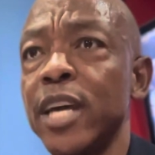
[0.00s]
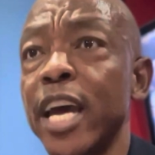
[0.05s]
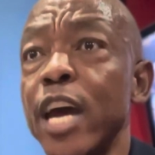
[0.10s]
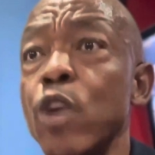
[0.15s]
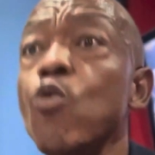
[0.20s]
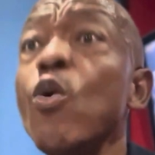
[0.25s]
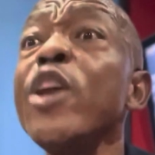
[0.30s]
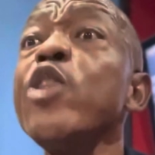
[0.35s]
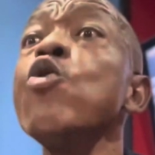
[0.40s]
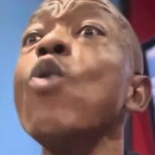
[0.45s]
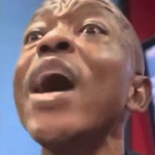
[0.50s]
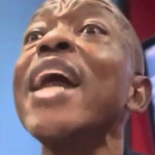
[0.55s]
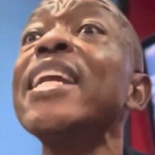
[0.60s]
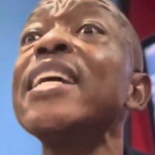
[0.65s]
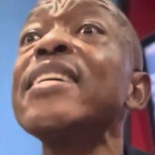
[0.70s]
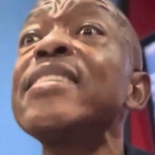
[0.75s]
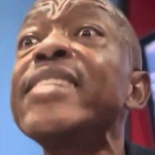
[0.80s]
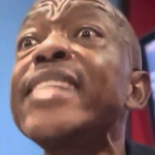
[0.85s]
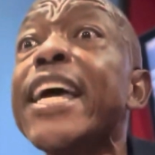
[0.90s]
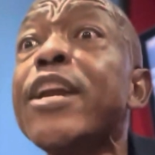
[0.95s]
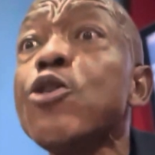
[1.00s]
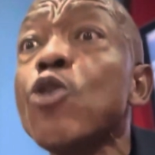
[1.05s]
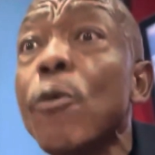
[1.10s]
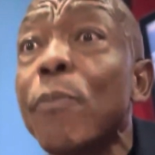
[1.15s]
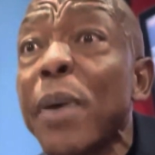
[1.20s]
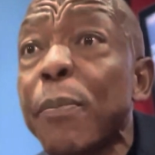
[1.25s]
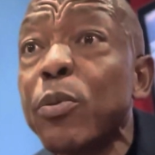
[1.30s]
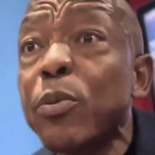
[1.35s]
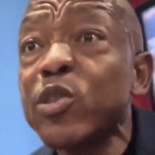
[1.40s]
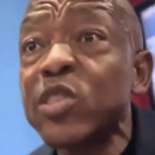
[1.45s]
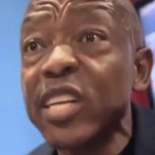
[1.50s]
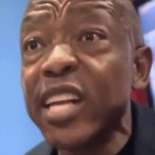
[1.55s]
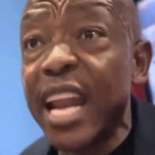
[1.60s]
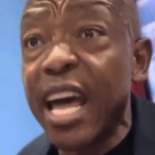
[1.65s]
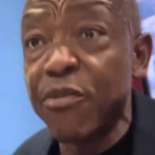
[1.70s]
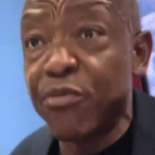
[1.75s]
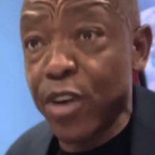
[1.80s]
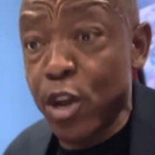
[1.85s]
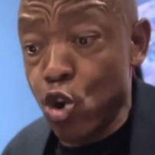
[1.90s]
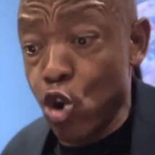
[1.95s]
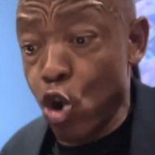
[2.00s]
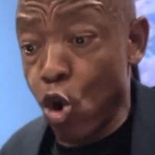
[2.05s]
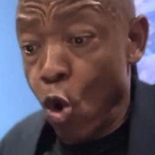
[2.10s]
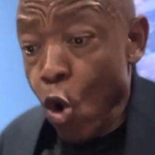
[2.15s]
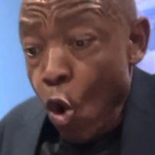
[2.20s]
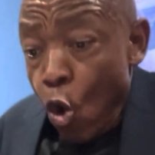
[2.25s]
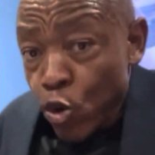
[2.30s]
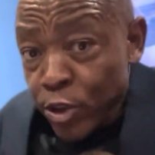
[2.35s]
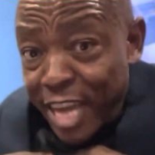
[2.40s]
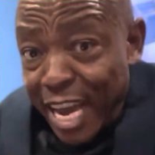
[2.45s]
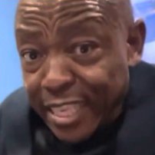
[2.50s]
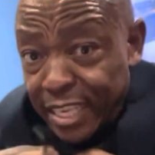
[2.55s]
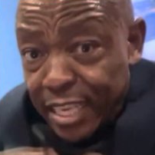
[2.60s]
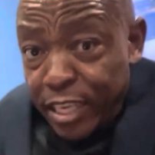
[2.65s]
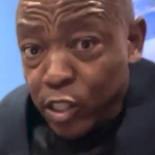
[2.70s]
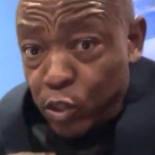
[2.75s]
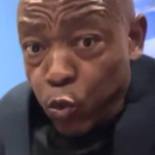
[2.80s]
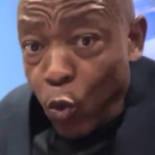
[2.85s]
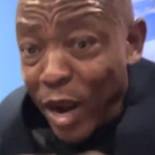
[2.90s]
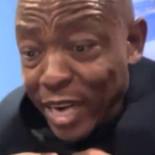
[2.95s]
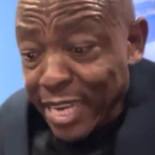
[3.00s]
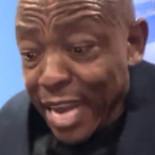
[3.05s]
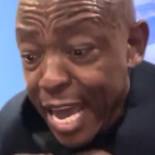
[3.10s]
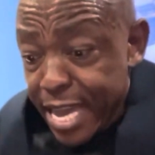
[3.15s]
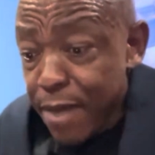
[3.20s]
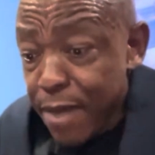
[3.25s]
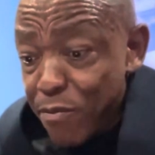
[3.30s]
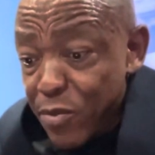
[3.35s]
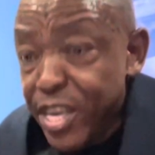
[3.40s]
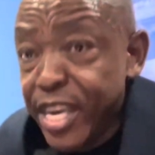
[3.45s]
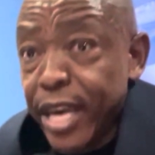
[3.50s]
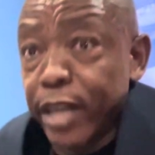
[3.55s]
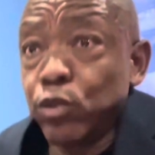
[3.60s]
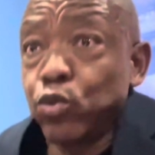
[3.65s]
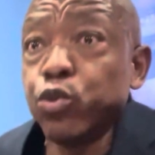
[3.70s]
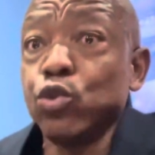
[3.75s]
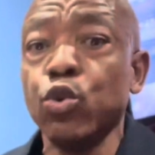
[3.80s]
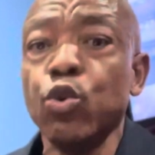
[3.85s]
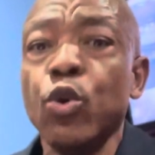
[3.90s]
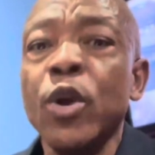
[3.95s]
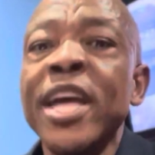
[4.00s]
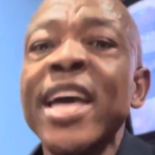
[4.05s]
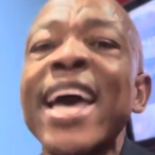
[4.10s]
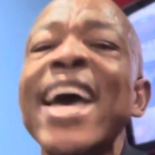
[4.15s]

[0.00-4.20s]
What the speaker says: And when you understand your purpose in life and know that is what I am here to do.